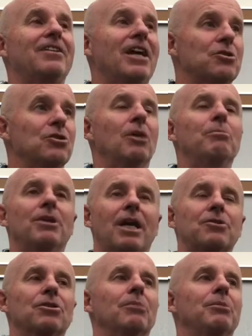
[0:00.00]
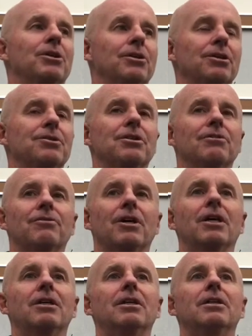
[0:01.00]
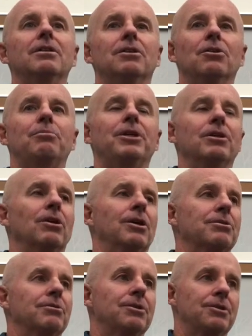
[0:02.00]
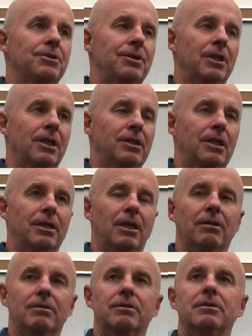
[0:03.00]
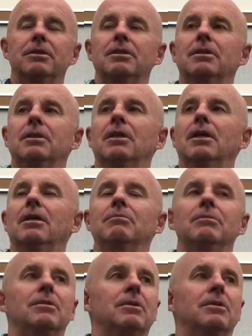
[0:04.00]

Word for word: and that's all because of European laws are insisting on that now. You just have to warn